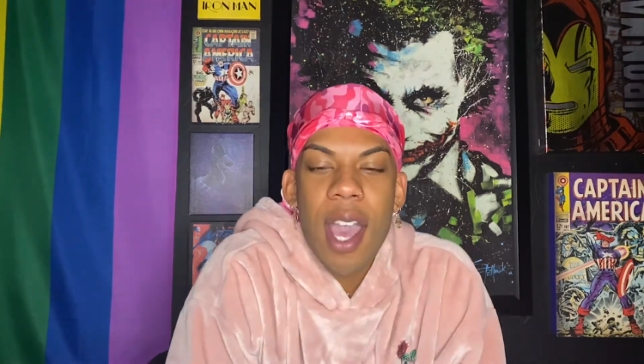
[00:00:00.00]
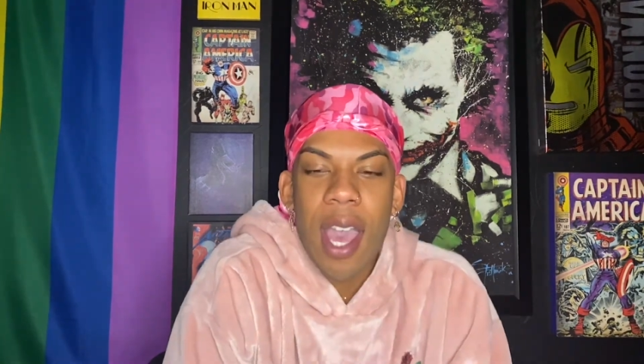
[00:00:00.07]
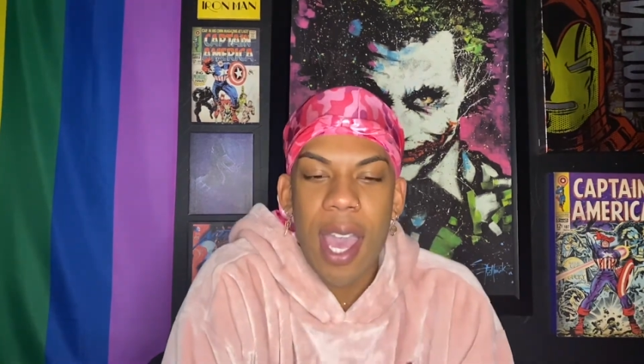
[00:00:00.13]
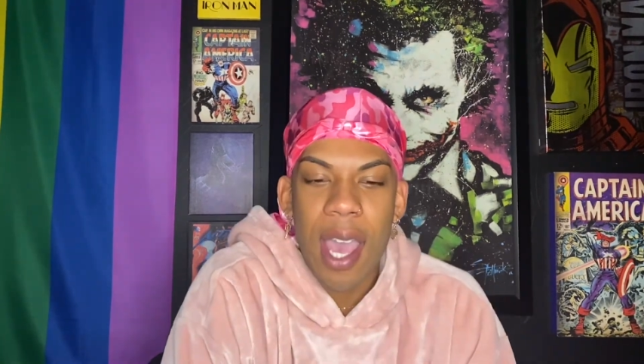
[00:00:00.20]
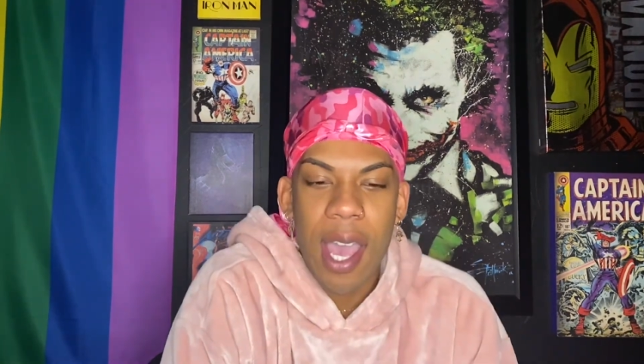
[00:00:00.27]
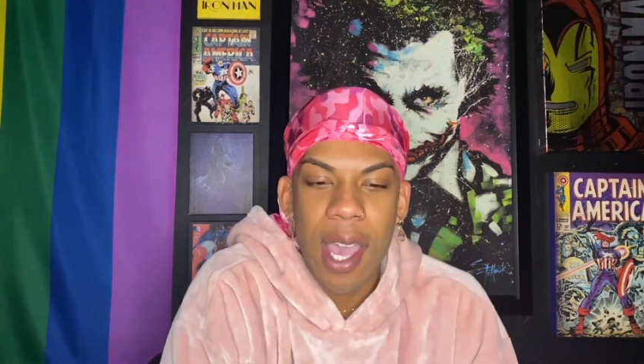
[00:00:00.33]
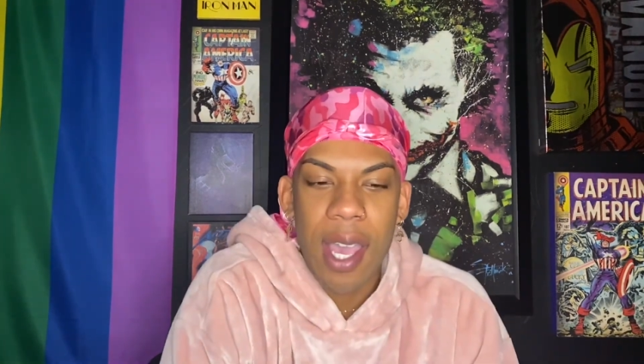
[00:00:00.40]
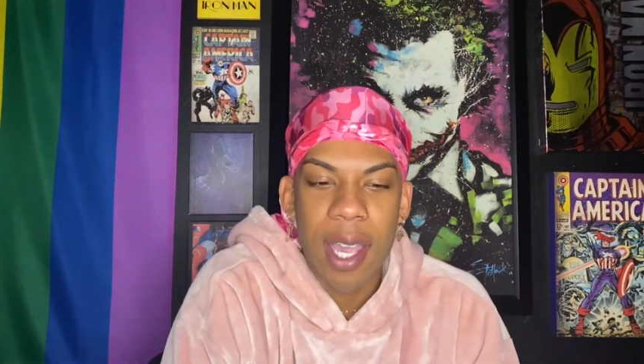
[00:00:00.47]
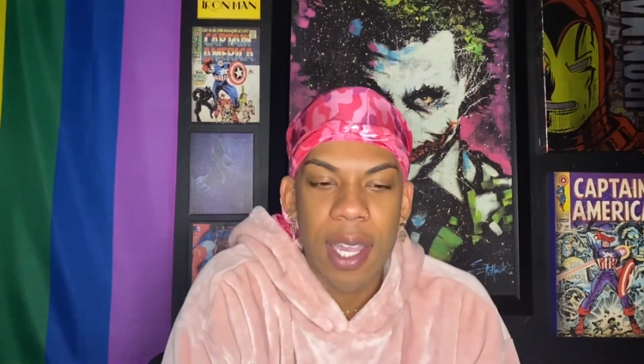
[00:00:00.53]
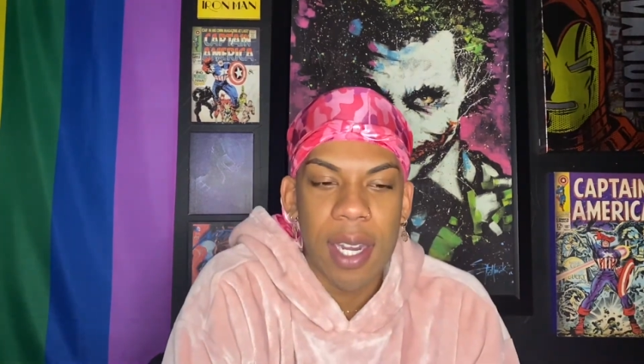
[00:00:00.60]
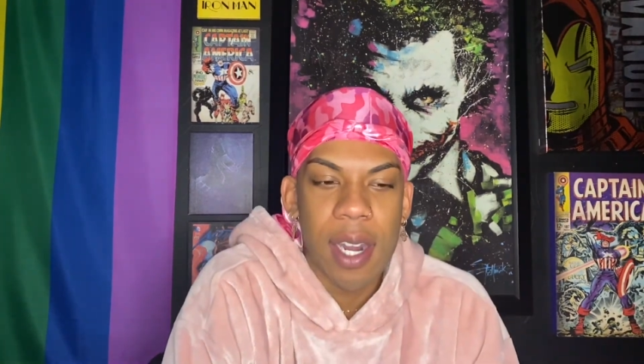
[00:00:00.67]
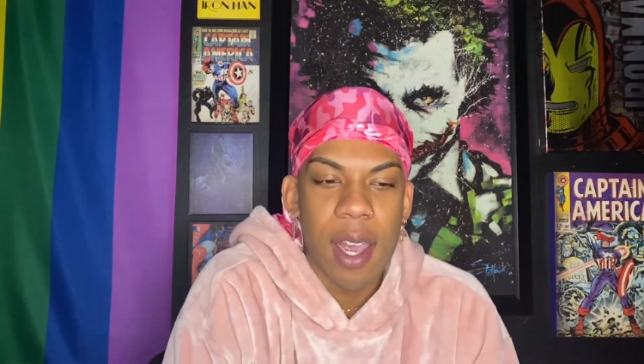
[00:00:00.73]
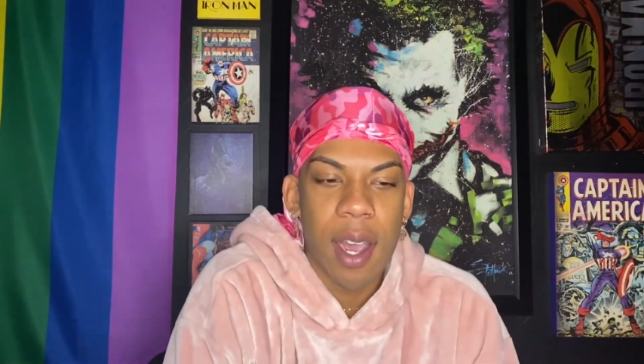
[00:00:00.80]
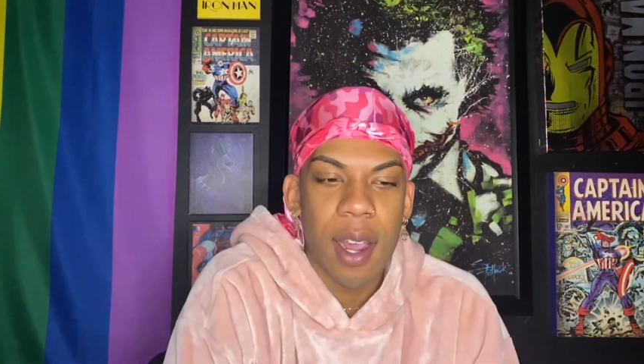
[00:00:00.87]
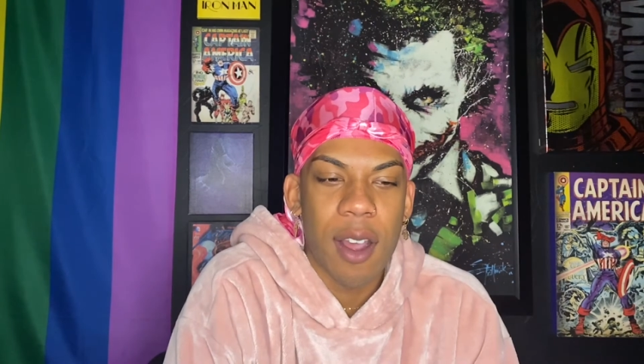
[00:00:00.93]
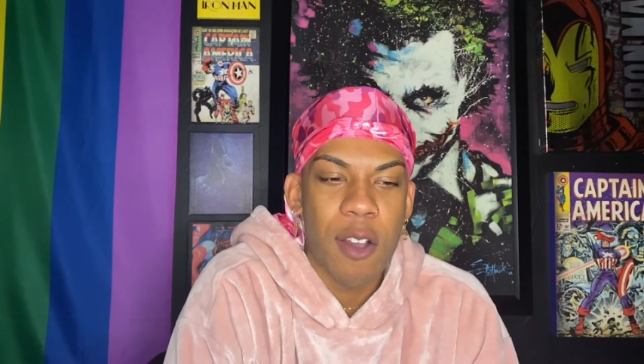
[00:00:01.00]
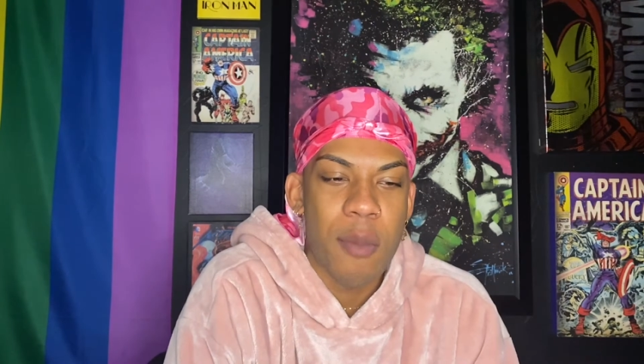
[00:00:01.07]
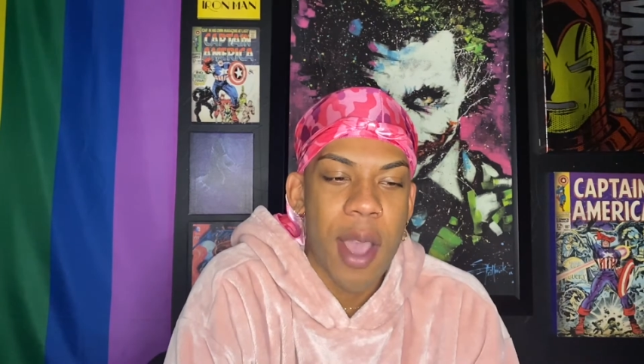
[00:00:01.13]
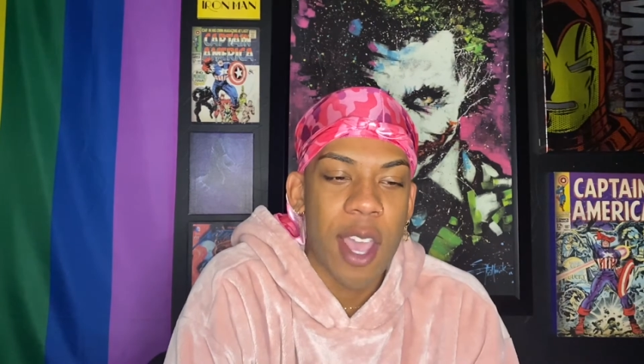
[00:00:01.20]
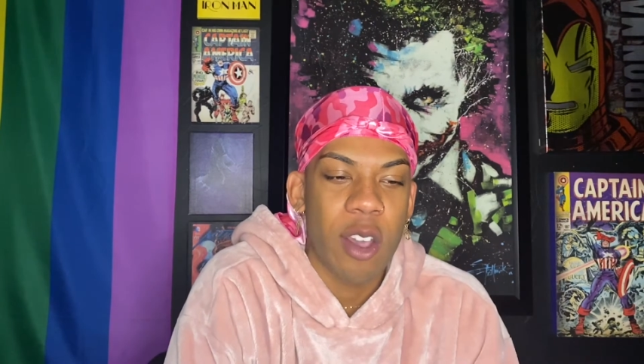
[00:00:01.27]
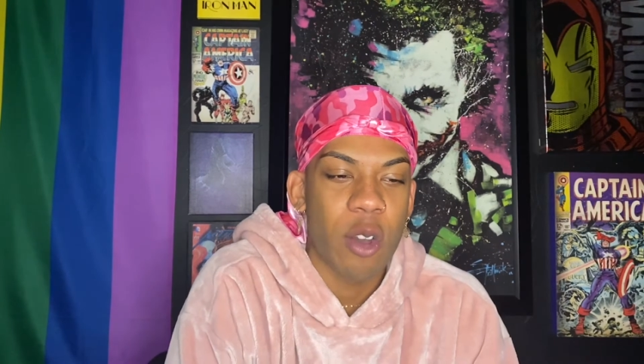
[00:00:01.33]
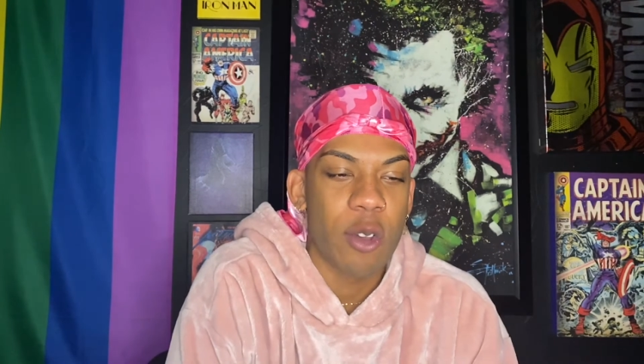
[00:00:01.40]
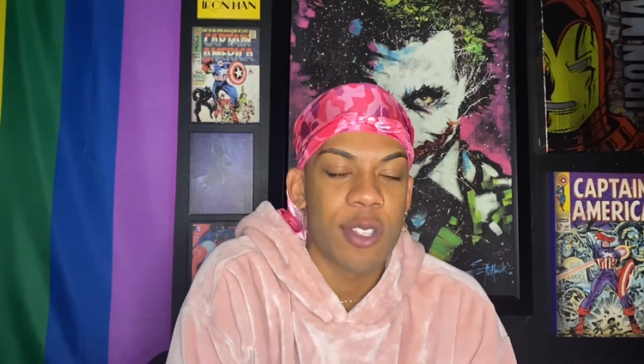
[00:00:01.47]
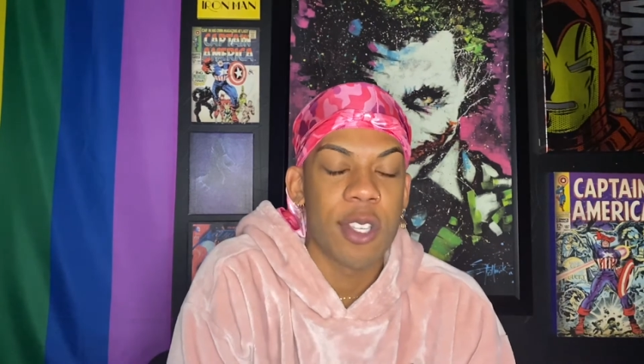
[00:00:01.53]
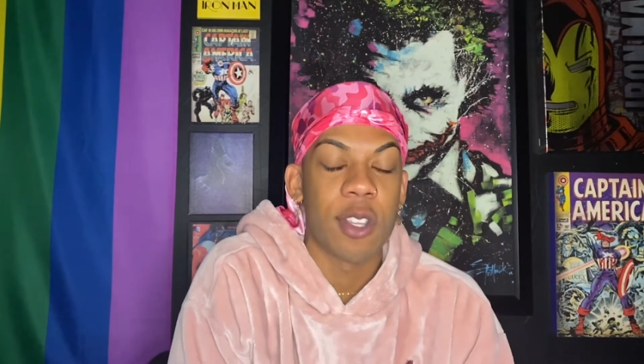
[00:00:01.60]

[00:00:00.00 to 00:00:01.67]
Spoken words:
and I go into